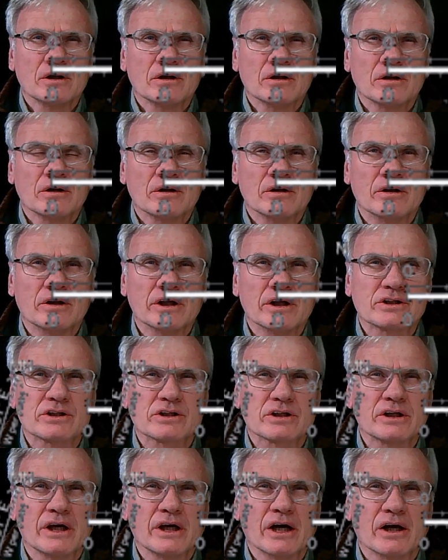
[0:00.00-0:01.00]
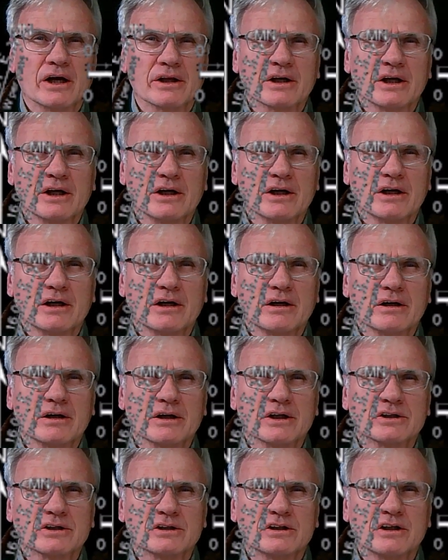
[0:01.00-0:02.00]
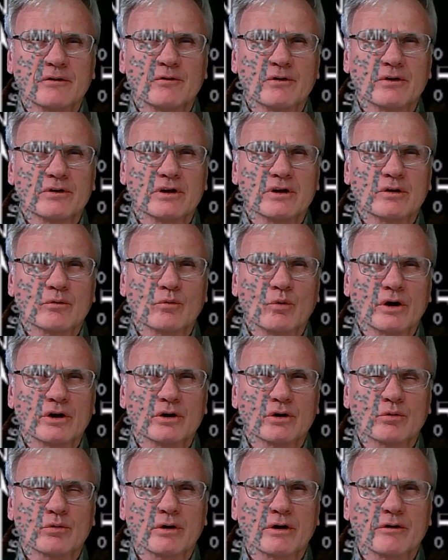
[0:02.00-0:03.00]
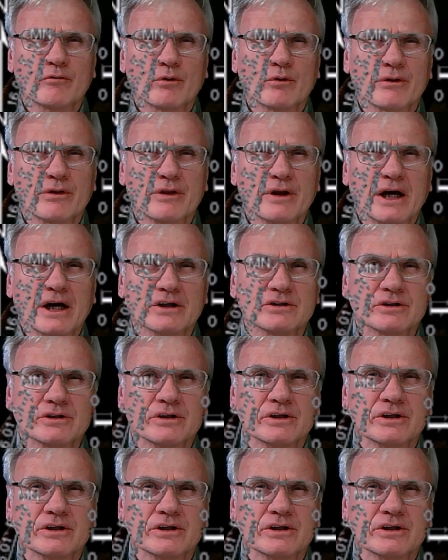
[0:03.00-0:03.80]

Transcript: This scale here is different than 1 to 24,000.